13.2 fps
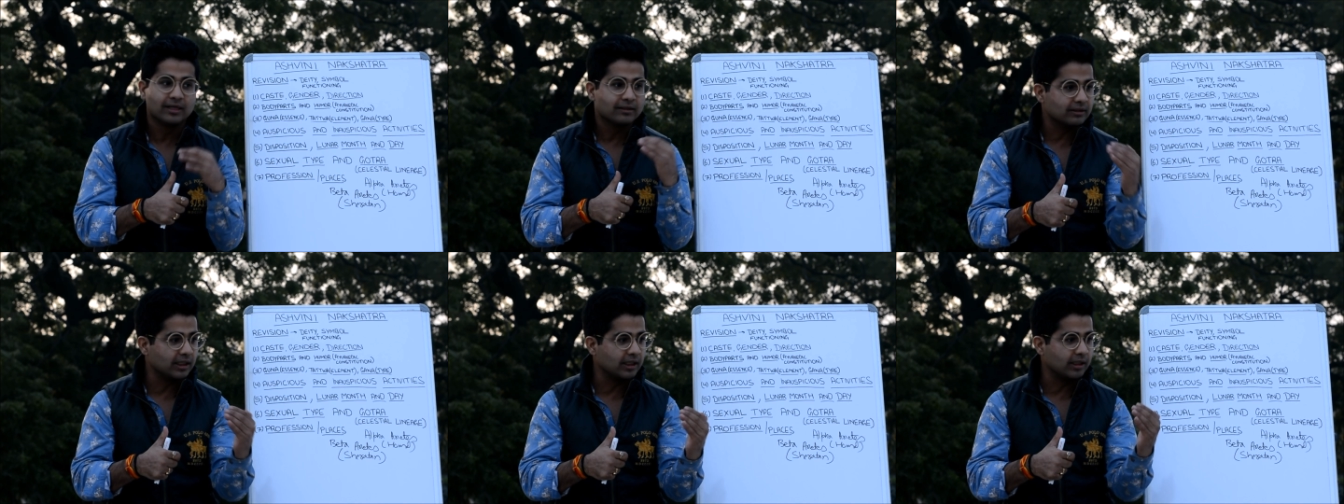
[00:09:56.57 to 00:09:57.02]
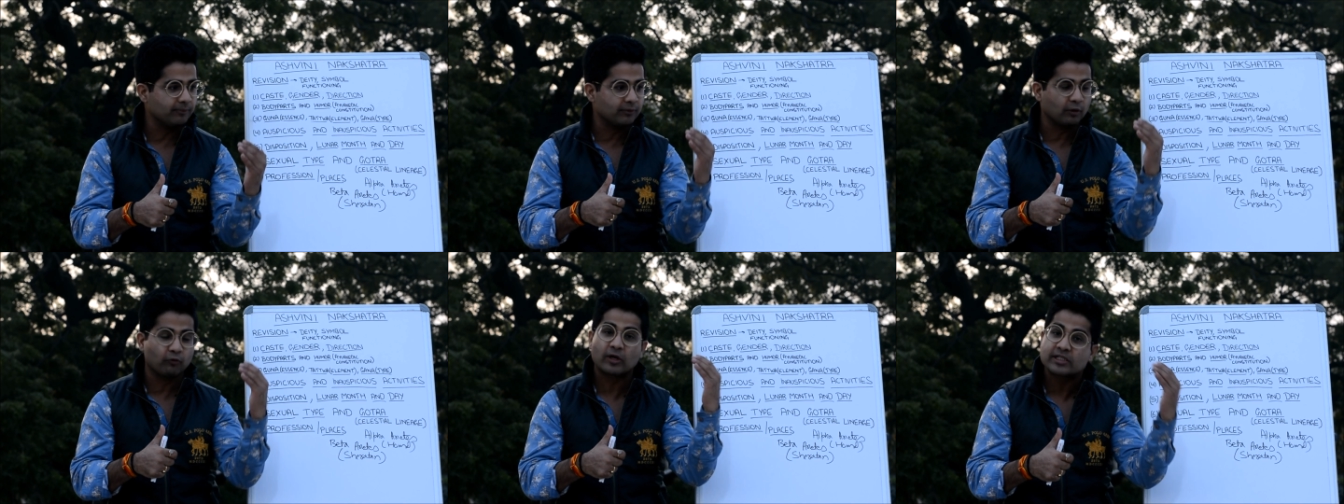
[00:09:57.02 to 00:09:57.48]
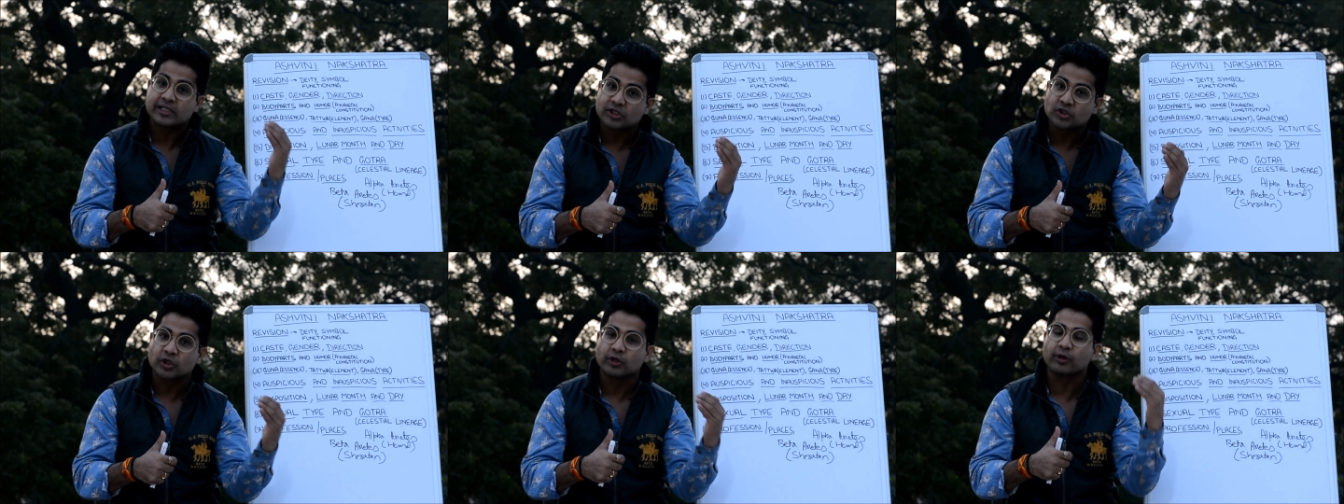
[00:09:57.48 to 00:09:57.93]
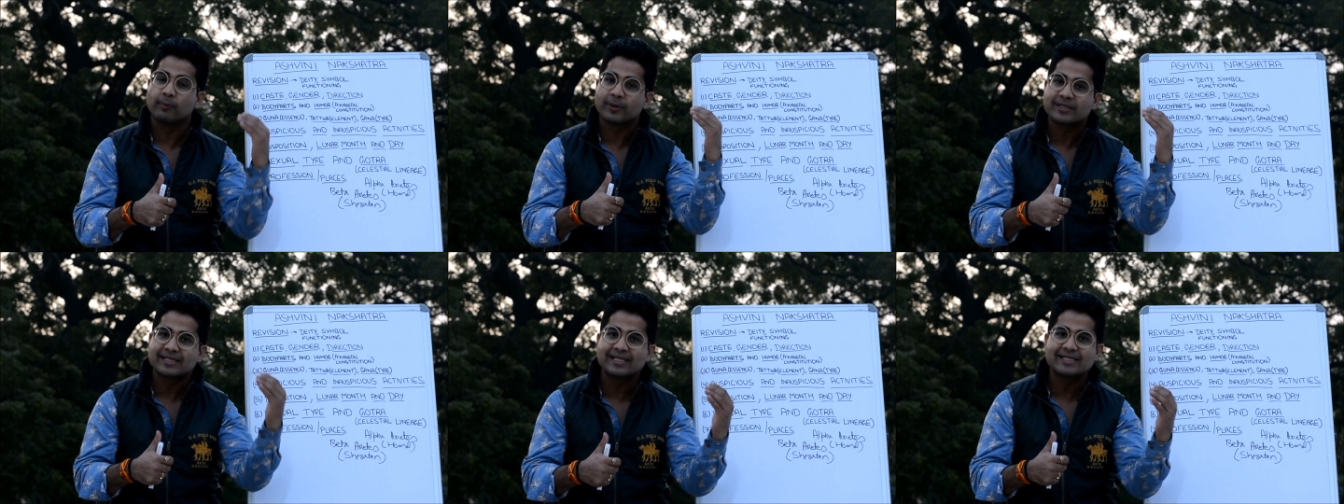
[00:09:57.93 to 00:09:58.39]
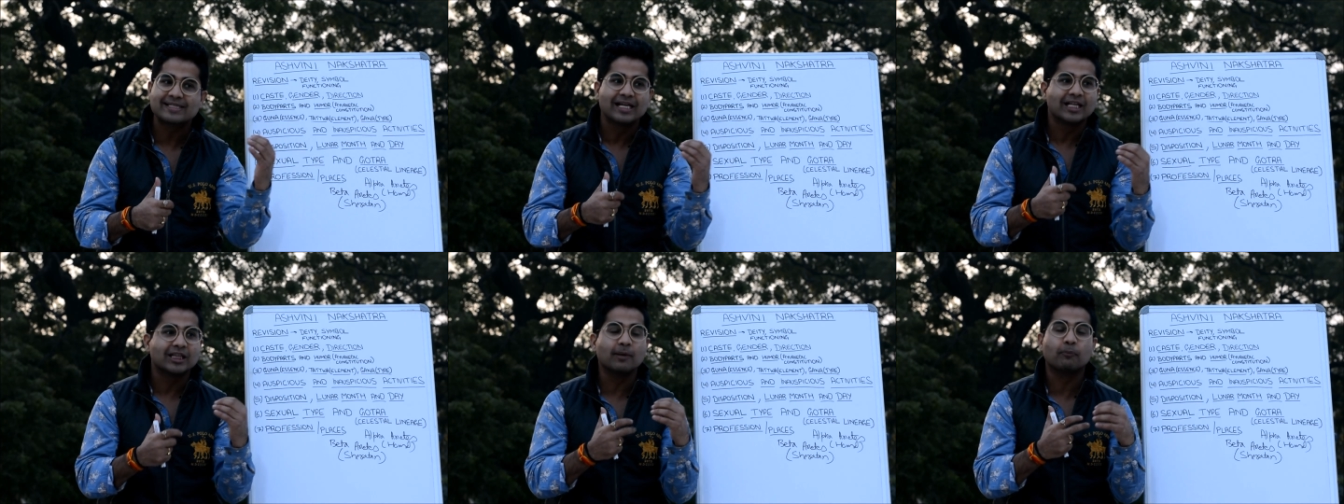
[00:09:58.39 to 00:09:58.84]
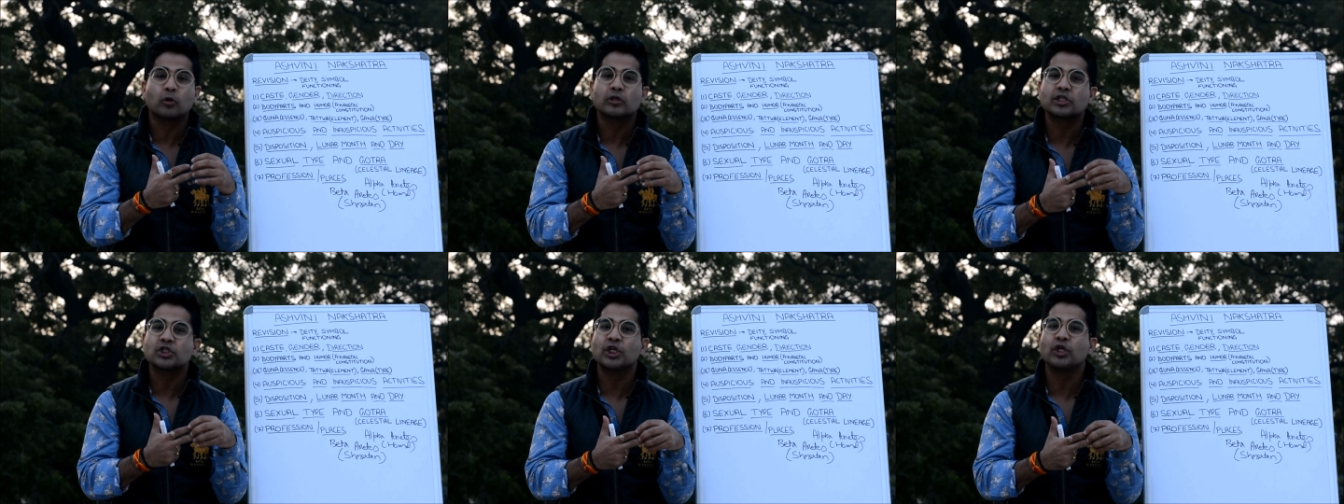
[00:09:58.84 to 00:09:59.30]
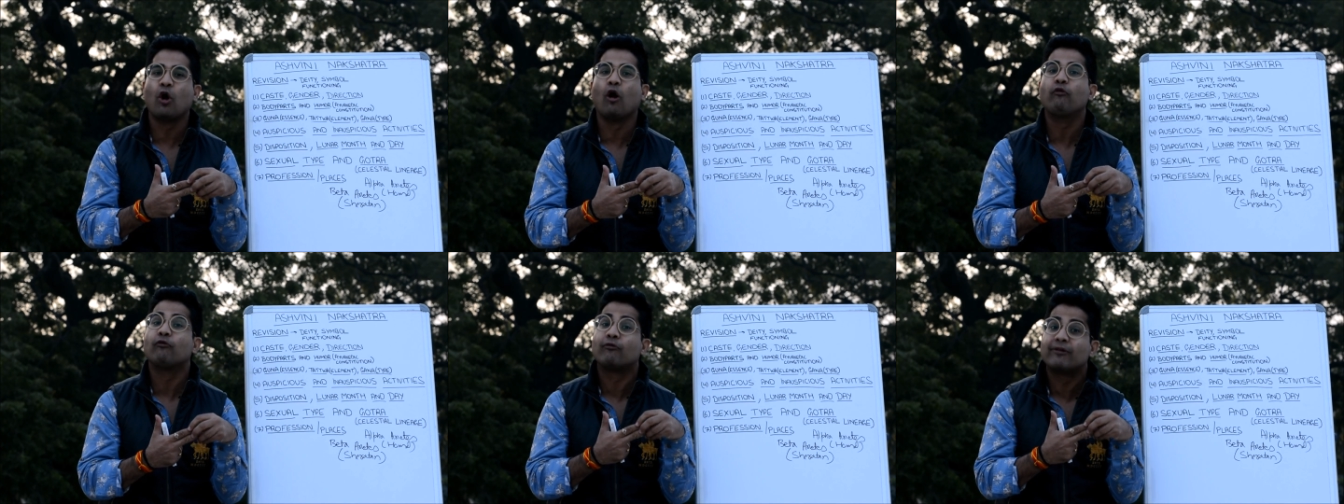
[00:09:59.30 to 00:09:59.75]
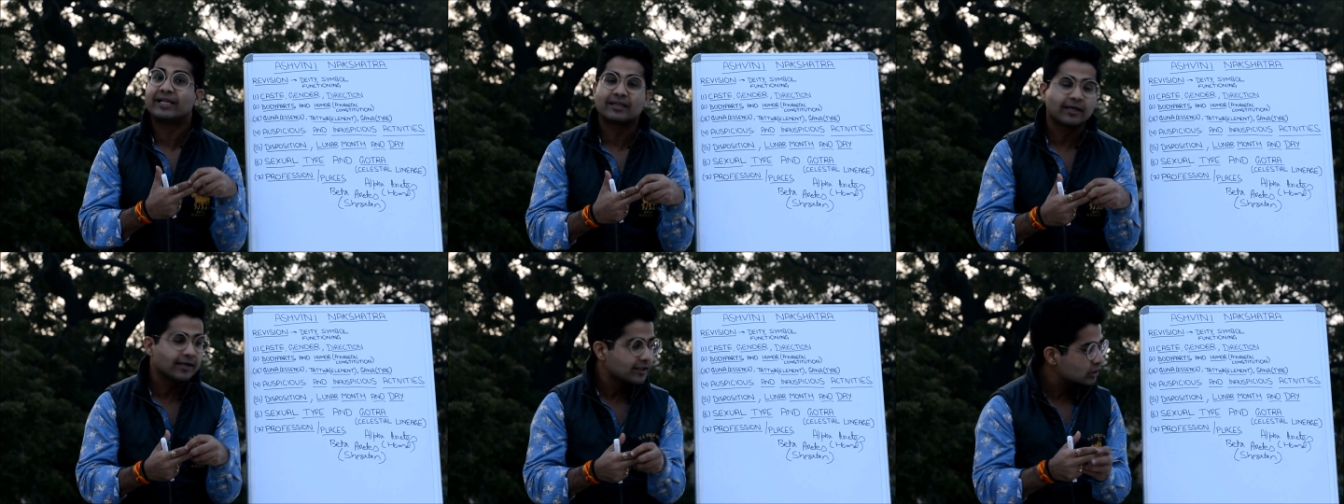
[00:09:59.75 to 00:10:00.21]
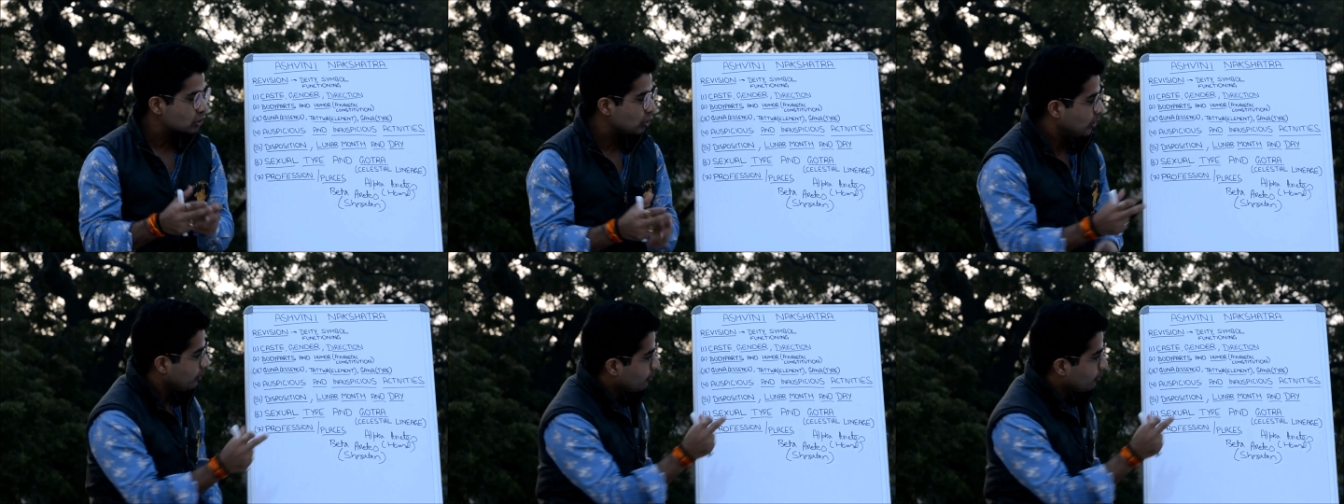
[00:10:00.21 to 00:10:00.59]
the Vasishth represents the possession of wealth. So